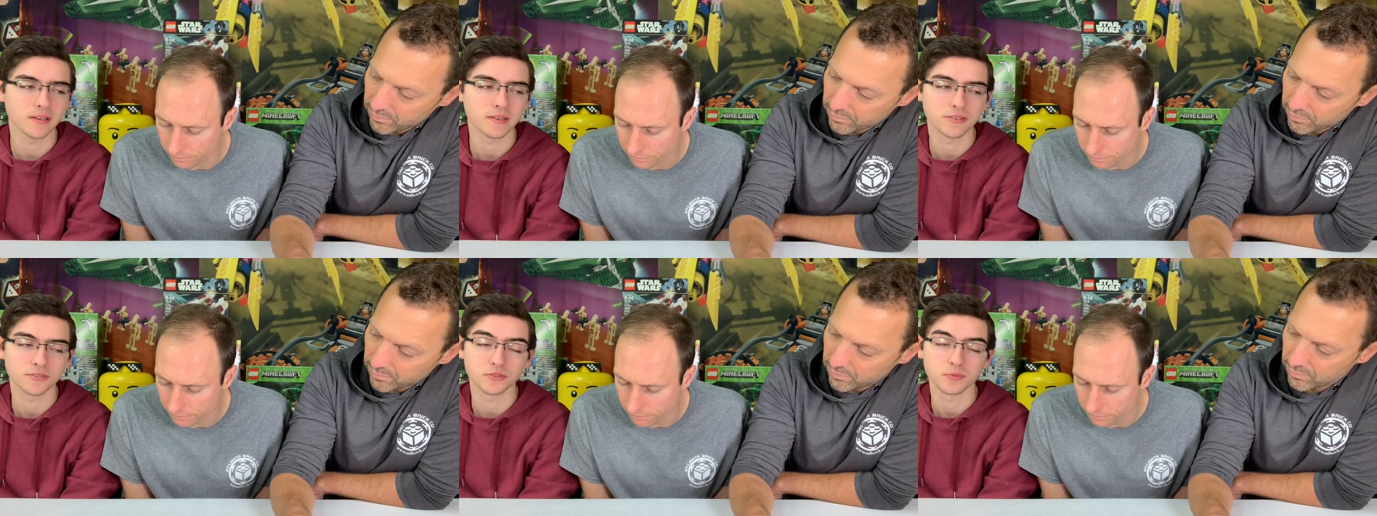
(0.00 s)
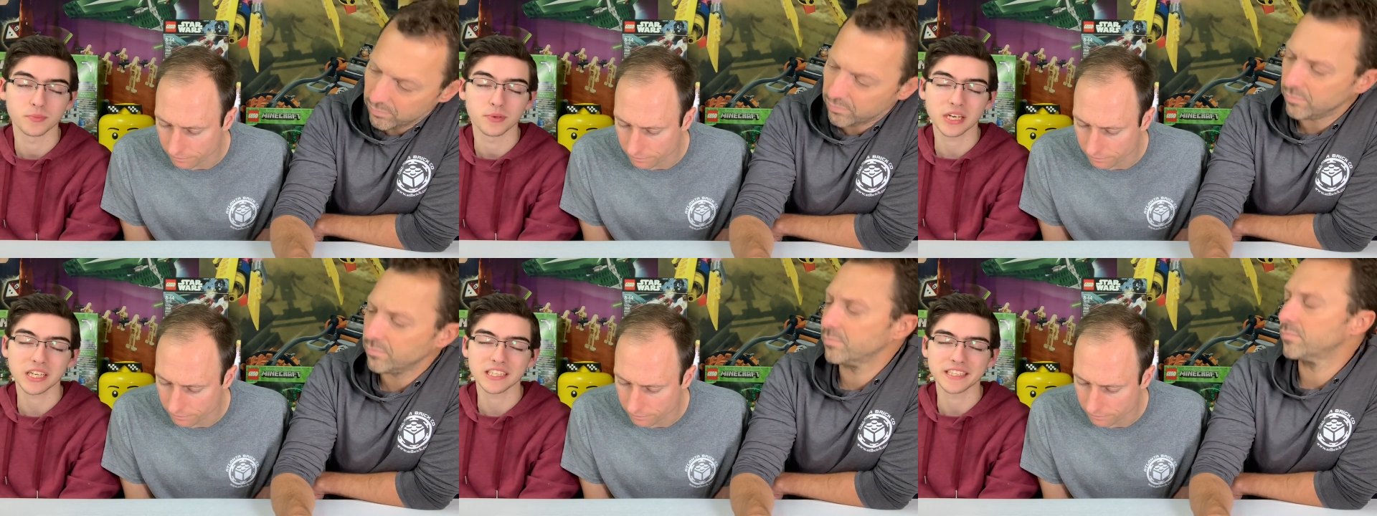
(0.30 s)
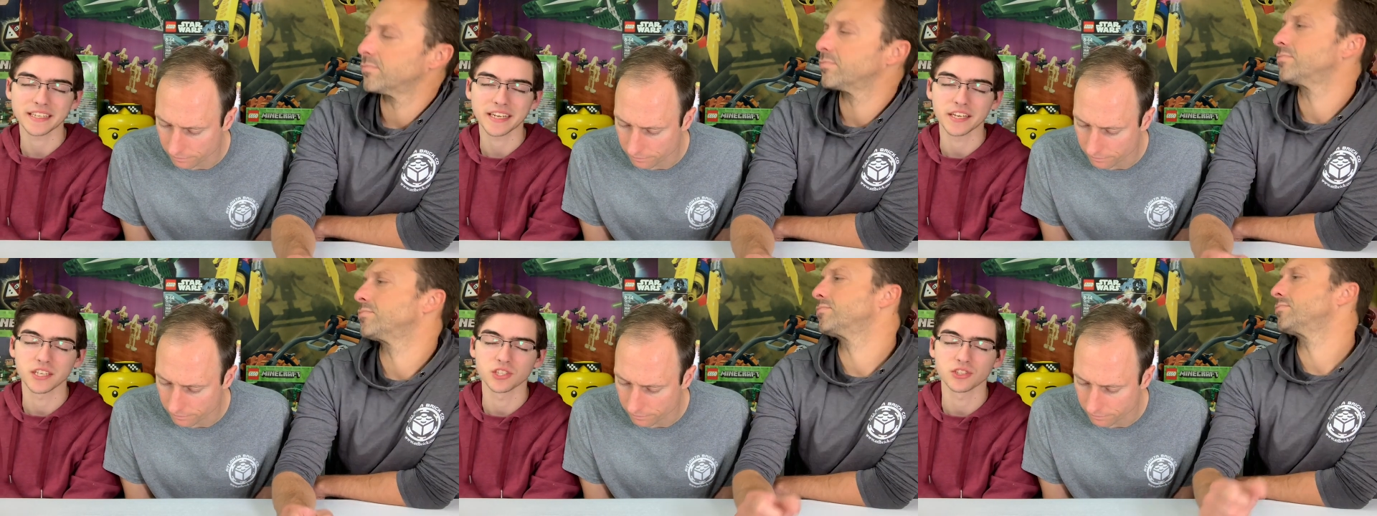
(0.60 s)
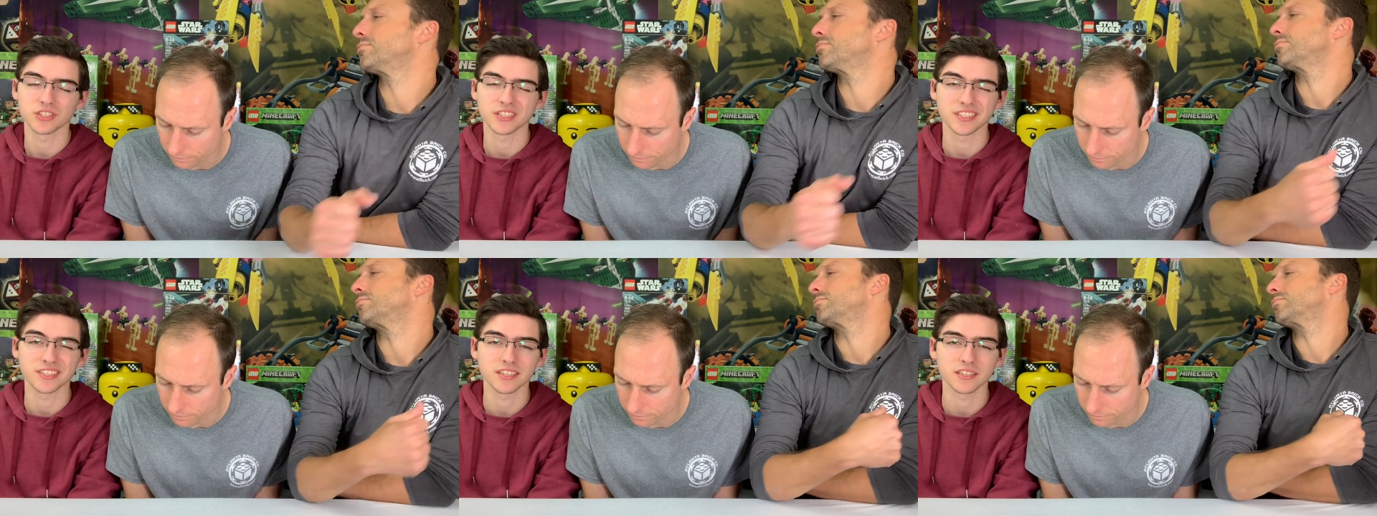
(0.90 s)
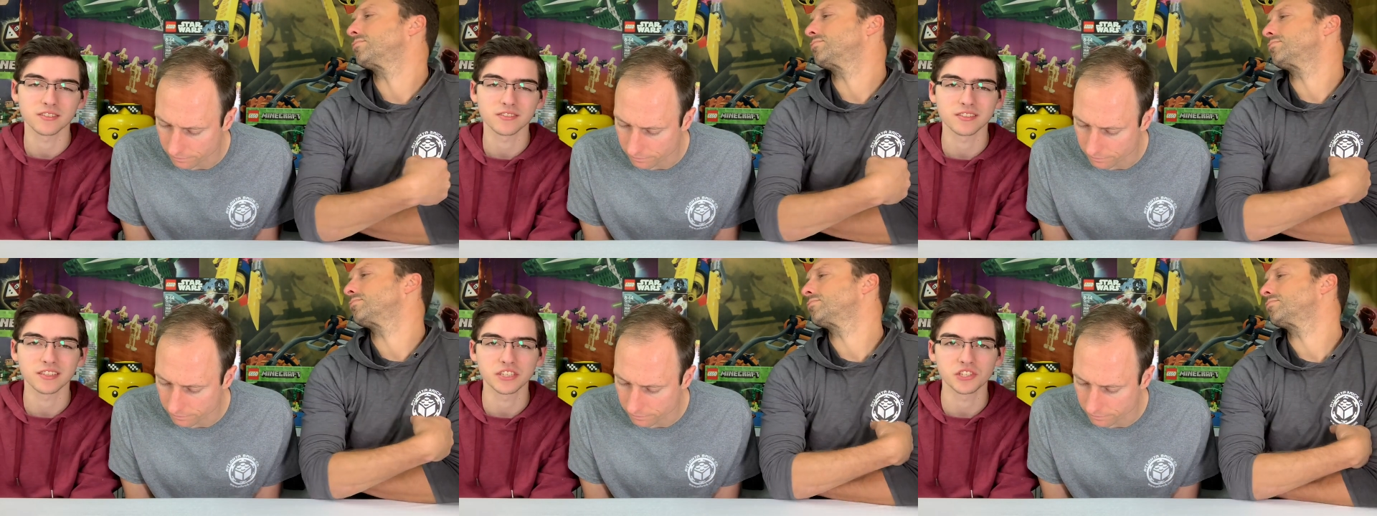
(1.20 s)
Speaker 1: or his BrickLink entry, is
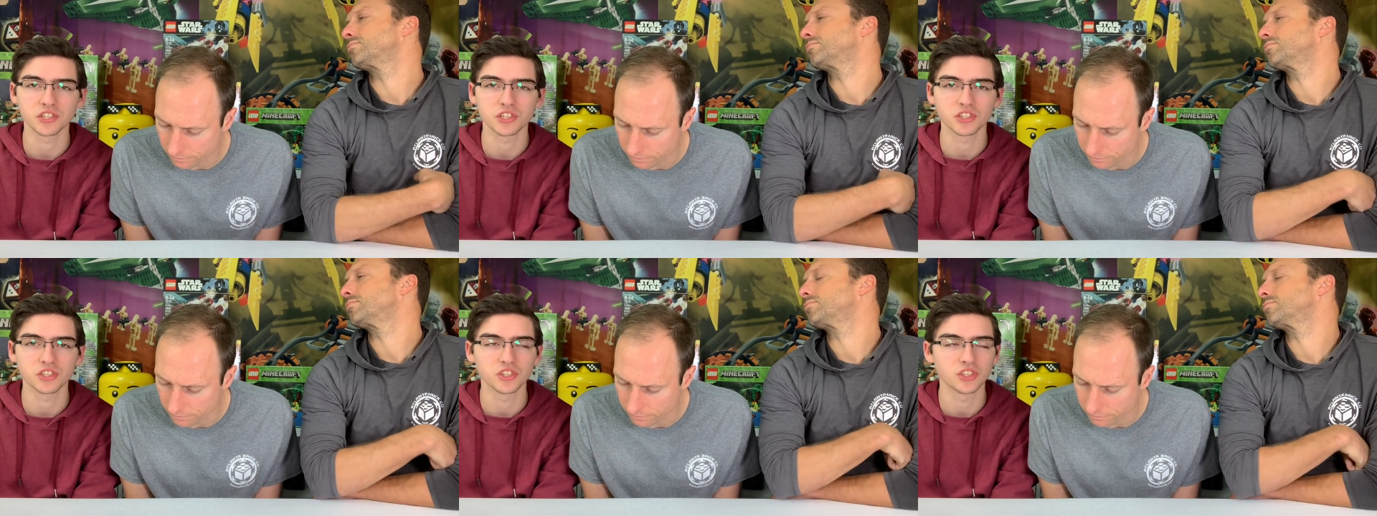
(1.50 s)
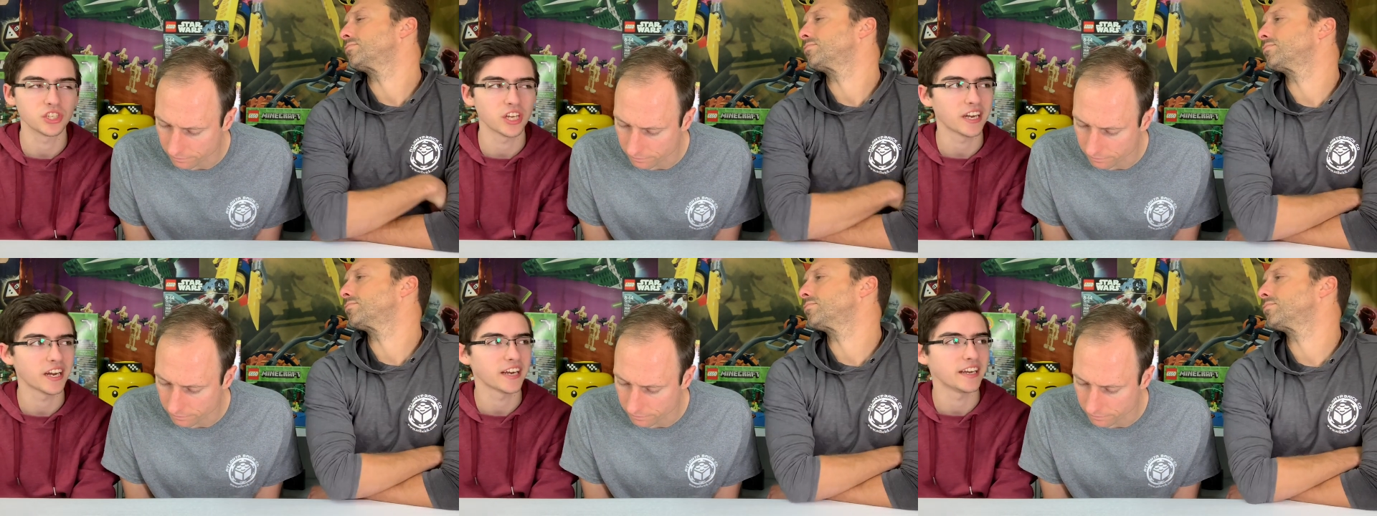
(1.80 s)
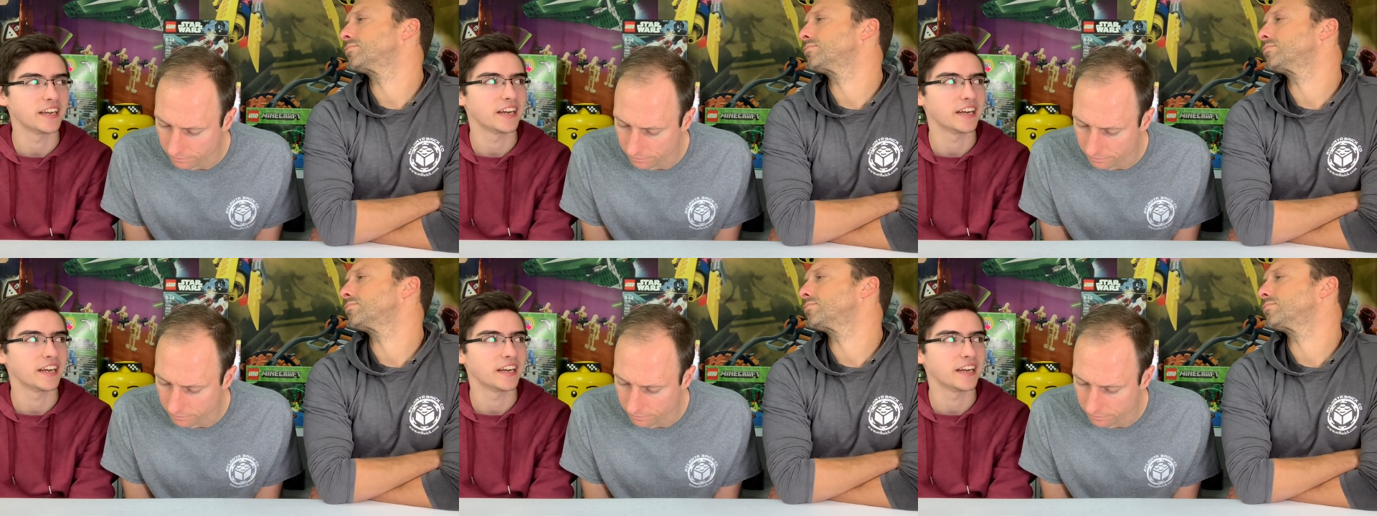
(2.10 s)
literally just Jedi